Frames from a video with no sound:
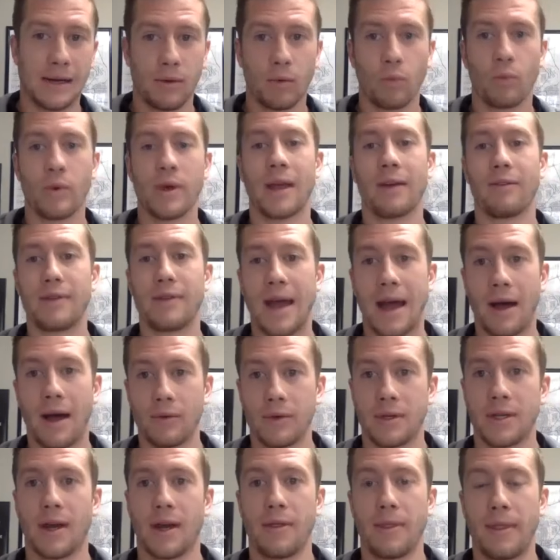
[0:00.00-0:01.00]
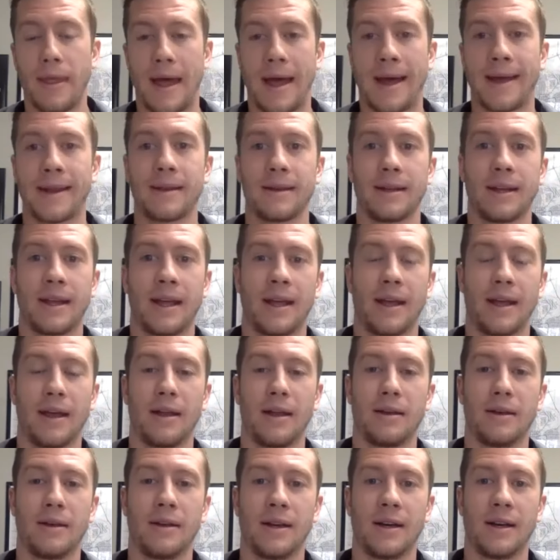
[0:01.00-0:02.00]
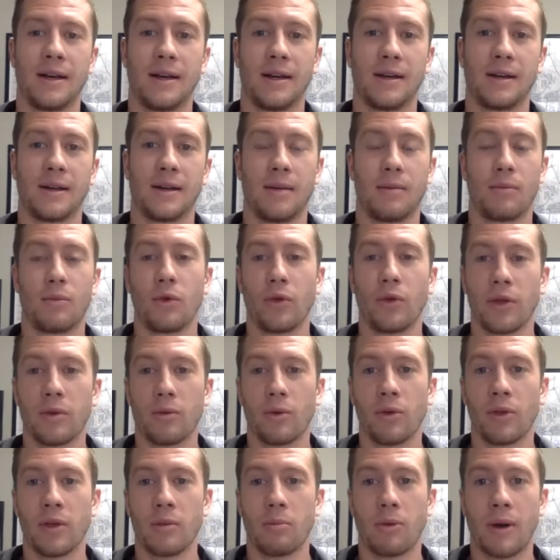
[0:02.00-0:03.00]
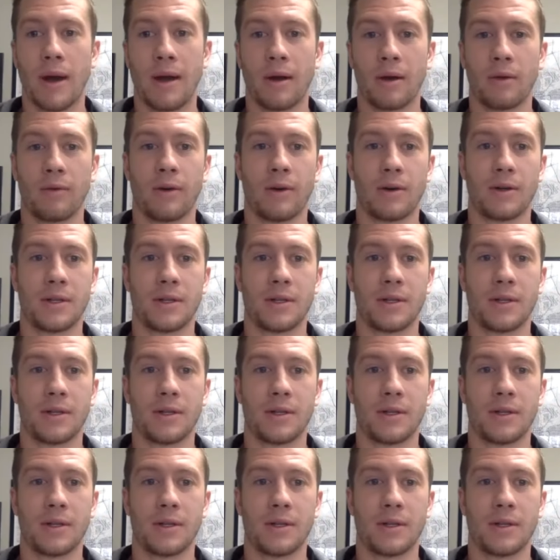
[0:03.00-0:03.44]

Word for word: we have now done that. And I'm really, really proud of our